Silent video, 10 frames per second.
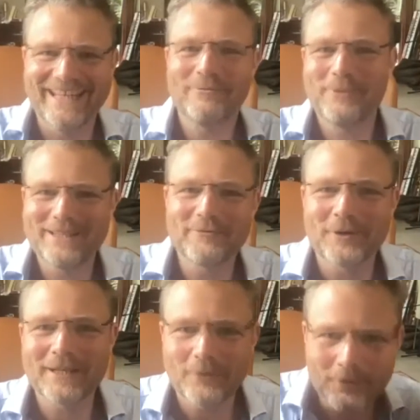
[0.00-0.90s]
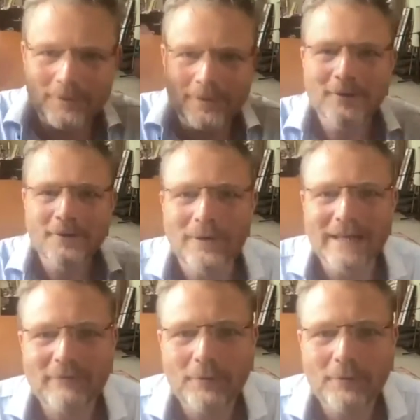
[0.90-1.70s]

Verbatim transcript: Where you've got it all, whatever,